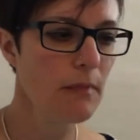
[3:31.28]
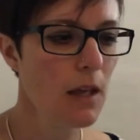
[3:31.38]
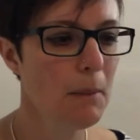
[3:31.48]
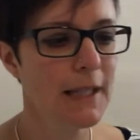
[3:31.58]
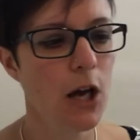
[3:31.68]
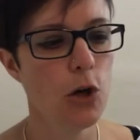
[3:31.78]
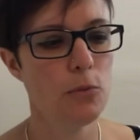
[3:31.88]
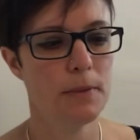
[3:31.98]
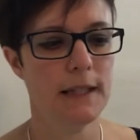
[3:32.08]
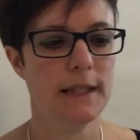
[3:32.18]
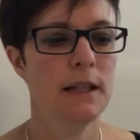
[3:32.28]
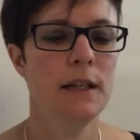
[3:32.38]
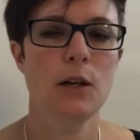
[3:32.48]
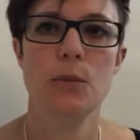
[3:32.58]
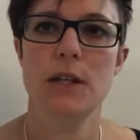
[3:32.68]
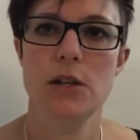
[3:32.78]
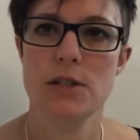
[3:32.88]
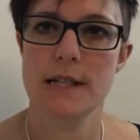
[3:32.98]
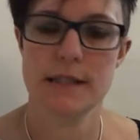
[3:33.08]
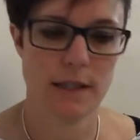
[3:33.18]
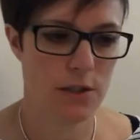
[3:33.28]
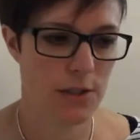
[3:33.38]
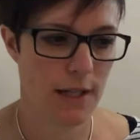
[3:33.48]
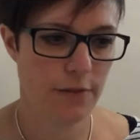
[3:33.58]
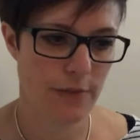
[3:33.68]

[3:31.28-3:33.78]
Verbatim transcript: a big opening. We usually associate